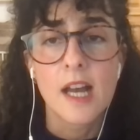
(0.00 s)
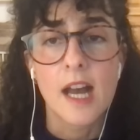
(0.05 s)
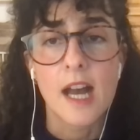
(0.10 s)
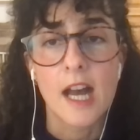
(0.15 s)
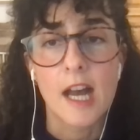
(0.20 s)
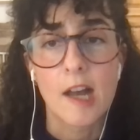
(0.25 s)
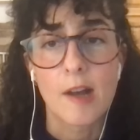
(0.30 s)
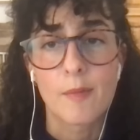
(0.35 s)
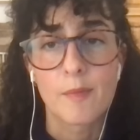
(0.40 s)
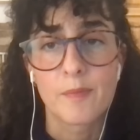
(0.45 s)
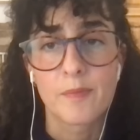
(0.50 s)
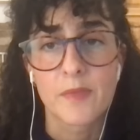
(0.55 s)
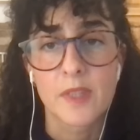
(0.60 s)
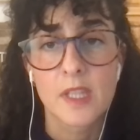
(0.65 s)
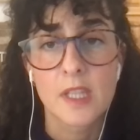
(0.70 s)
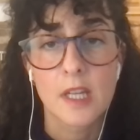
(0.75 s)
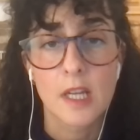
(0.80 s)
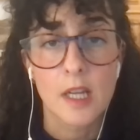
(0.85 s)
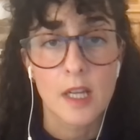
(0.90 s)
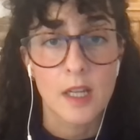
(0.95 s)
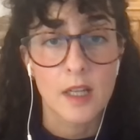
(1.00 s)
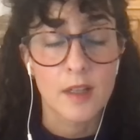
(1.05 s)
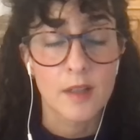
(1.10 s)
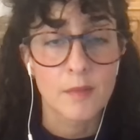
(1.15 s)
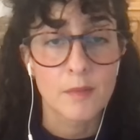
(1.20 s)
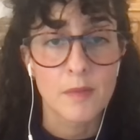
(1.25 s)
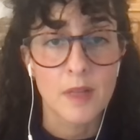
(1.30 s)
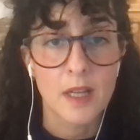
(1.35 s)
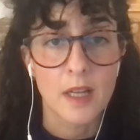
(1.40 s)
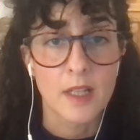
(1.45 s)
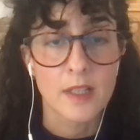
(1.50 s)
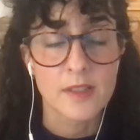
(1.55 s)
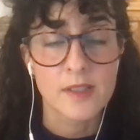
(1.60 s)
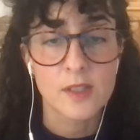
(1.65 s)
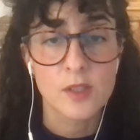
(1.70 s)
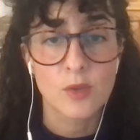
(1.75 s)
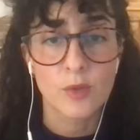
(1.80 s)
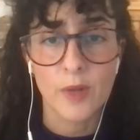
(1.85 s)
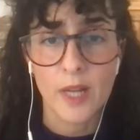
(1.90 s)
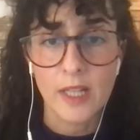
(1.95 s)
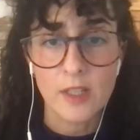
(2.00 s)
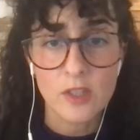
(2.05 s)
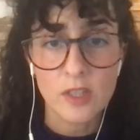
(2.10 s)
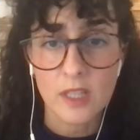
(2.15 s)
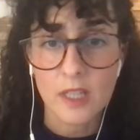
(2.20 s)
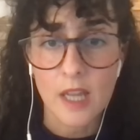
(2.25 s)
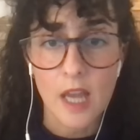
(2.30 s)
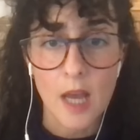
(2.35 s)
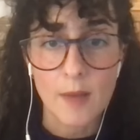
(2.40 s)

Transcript: Um, the uh, strangely